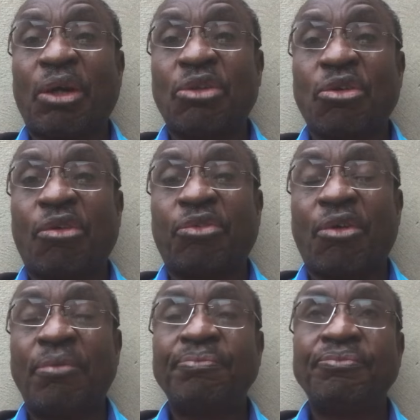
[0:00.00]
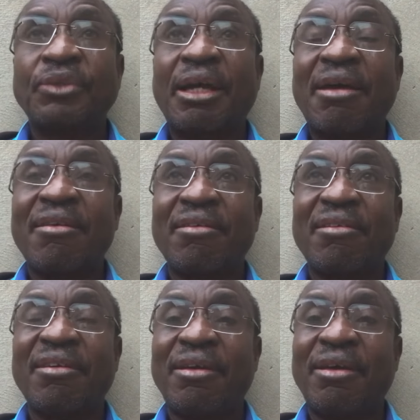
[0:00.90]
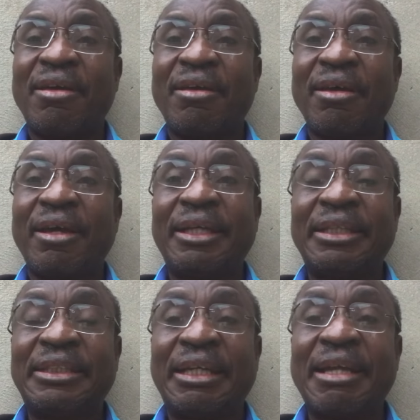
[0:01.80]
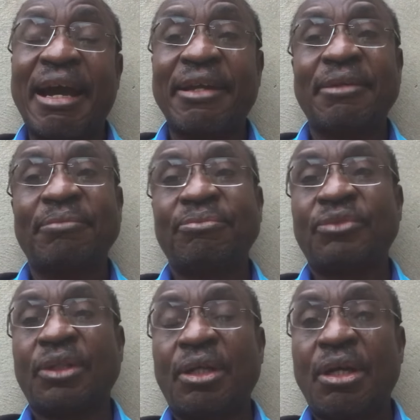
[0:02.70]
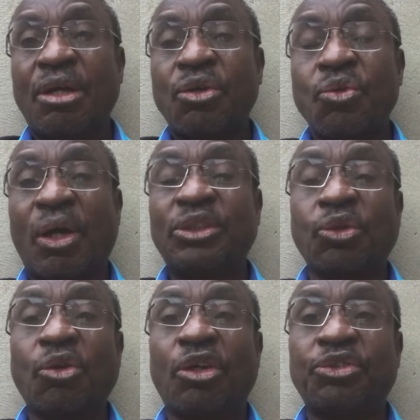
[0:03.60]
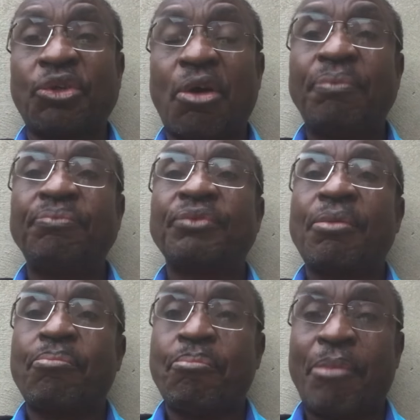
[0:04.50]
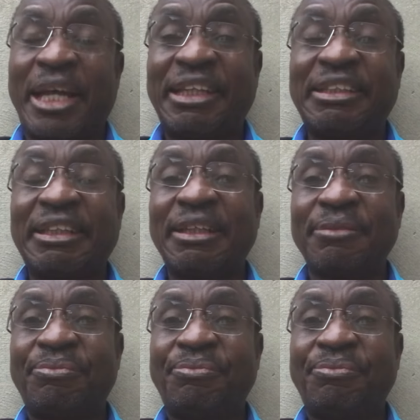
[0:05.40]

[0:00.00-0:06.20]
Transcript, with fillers: want to go for uh, engineering, you want to go for medicine,